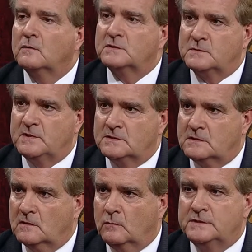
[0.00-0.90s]
which
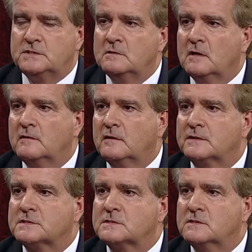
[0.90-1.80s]
means, once you go there
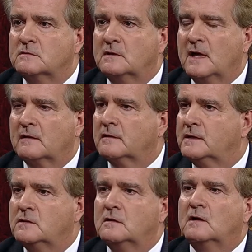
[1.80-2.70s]
as a student
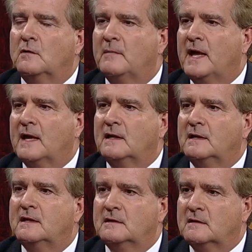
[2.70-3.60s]
athlete, you can come back at
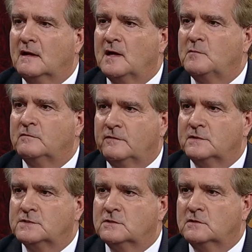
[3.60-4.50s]
any time and
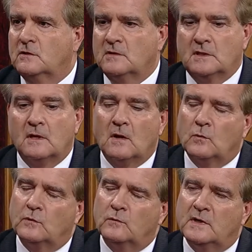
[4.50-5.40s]
finish your degree.
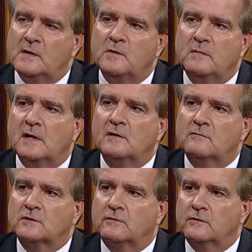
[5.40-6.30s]
When William & Mary
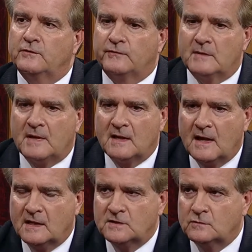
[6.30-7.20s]
recruits, they
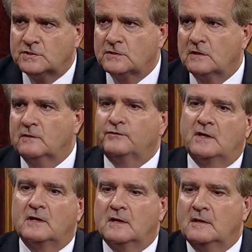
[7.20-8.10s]
hand you a chart and
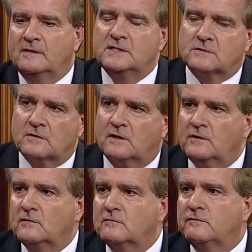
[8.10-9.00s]
say, these are the
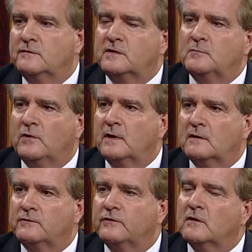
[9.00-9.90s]
150
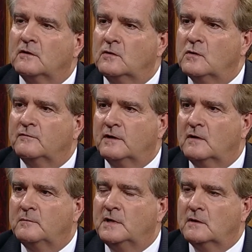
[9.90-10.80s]
players who have
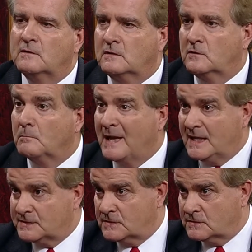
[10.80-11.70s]
come here and earned
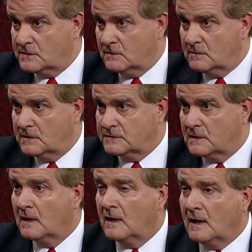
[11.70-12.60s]
master's degrees.
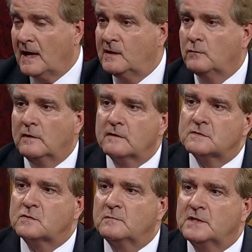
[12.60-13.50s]
I had one of
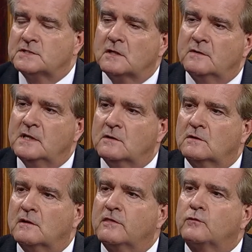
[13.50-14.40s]
those on my show. He
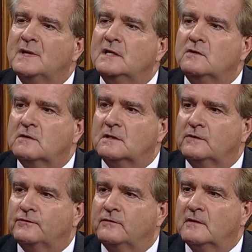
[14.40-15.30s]
earned 3
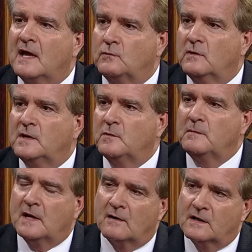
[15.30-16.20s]
degrees at William &
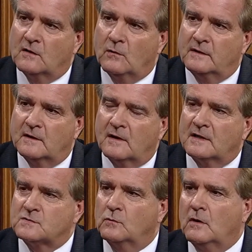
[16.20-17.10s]
Mary, going there
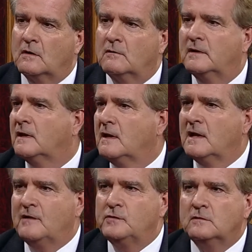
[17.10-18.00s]
as a walk-on.
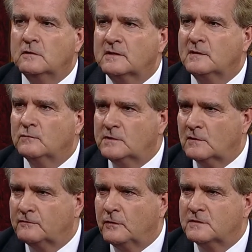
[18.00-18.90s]
Have you looked at,
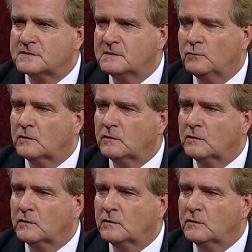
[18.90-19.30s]
focusing